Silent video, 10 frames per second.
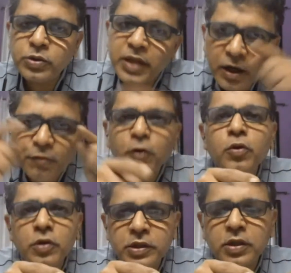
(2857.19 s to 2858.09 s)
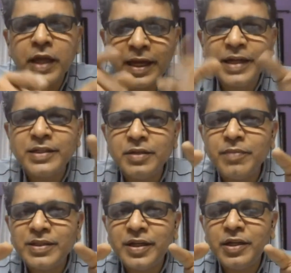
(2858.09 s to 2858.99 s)
You start for
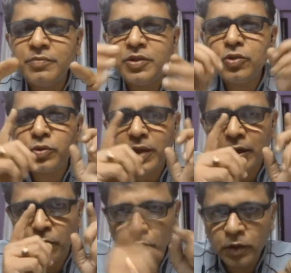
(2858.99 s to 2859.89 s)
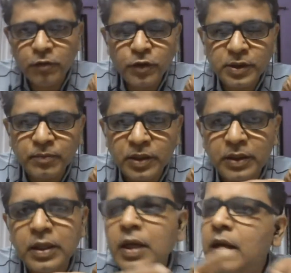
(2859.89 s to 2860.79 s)
digressing basically means you start looking for
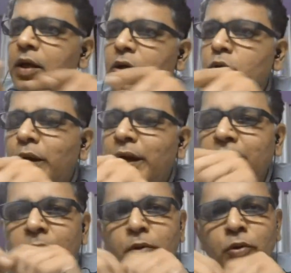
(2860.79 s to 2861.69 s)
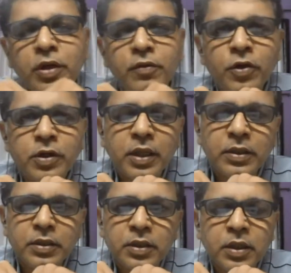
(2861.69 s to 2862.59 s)
something, you end up looking for
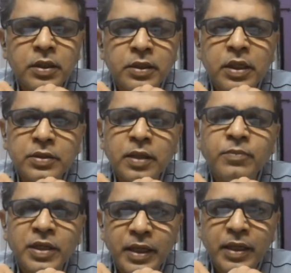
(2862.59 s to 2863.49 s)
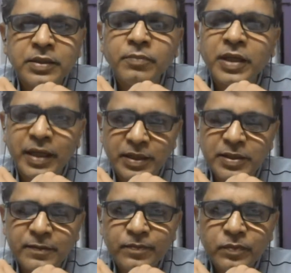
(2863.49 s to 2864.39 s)
something
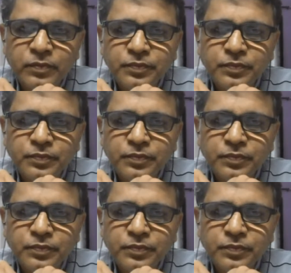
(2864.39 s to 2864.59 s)
else.